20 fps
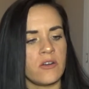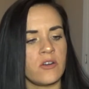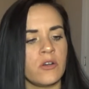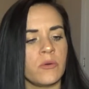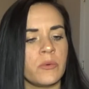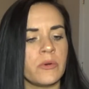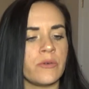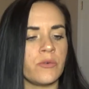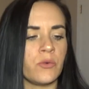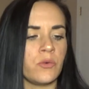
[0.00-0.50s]
don't
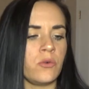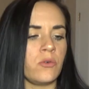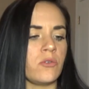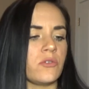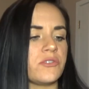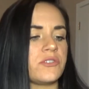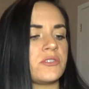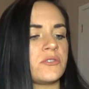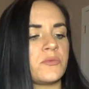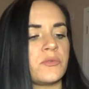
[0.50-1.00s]
know, but ooh,
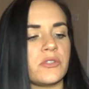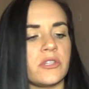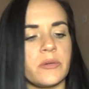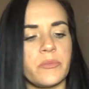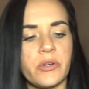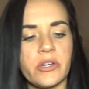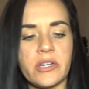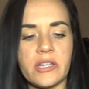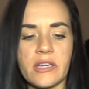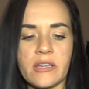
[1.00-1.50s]
this is really
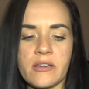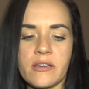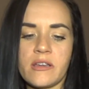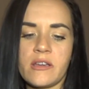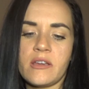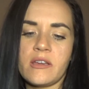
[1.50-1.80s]
pretty.